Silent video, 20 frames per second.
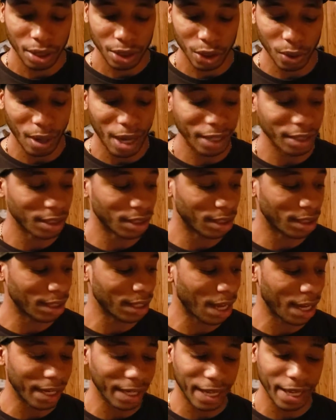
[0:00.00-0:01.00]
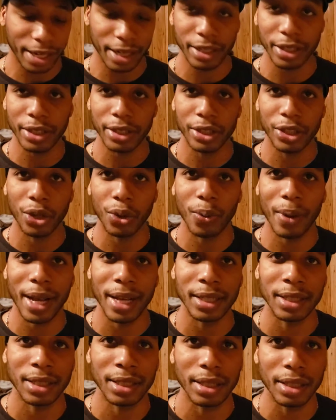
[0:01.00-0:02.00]
So I just decided to get a
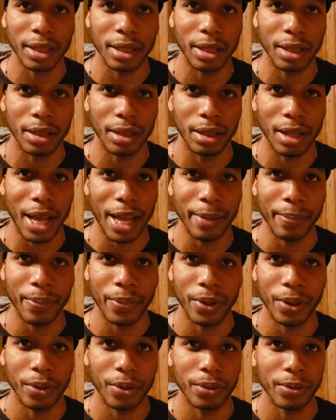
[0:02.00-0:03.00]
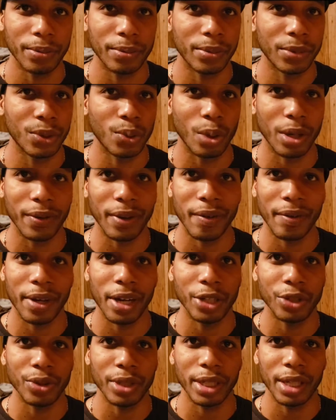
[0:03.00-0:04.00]
2S LiPo
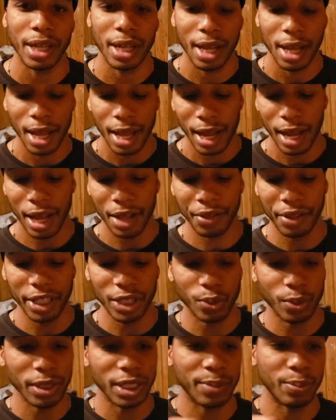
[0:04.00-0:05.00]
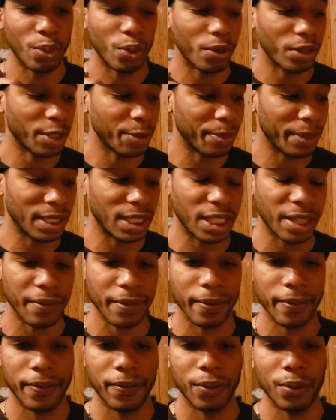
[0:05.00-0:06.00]
2500, and this one's more
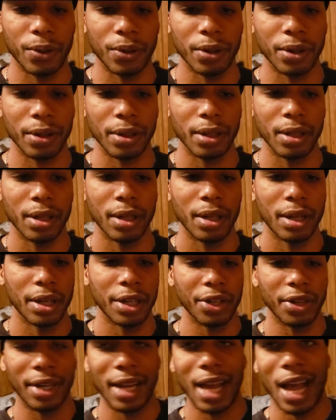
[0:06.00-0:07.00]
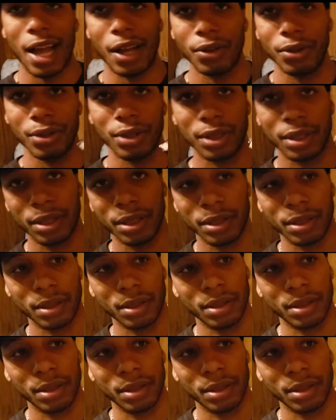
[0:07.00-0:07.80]
specific for your goggles.